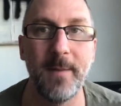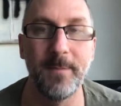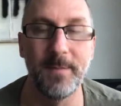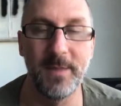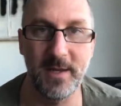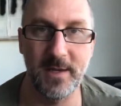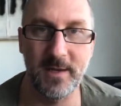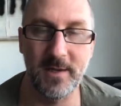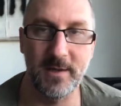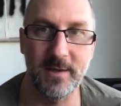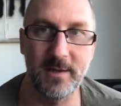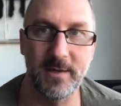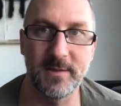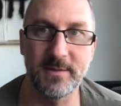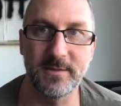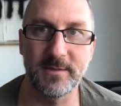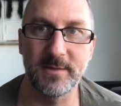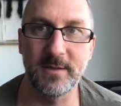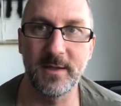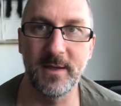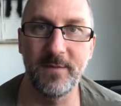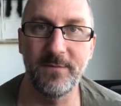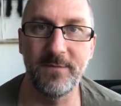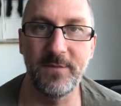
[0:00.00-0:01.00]

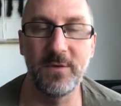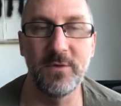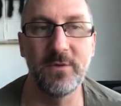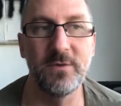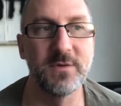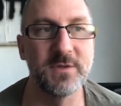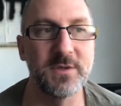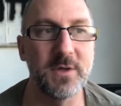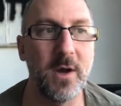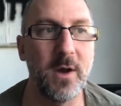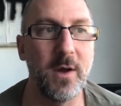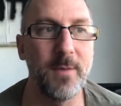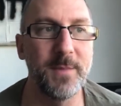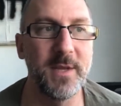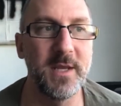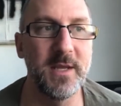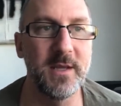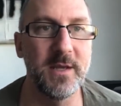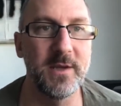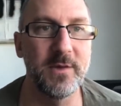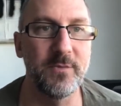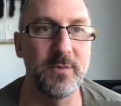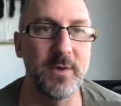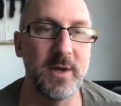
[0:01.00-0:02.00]
because if you saw
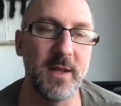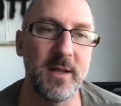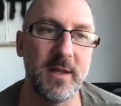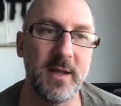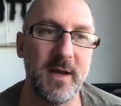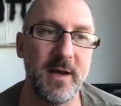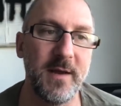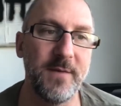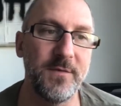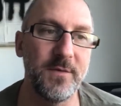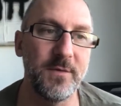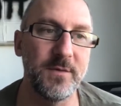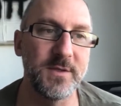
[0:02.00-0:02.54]
me in real life,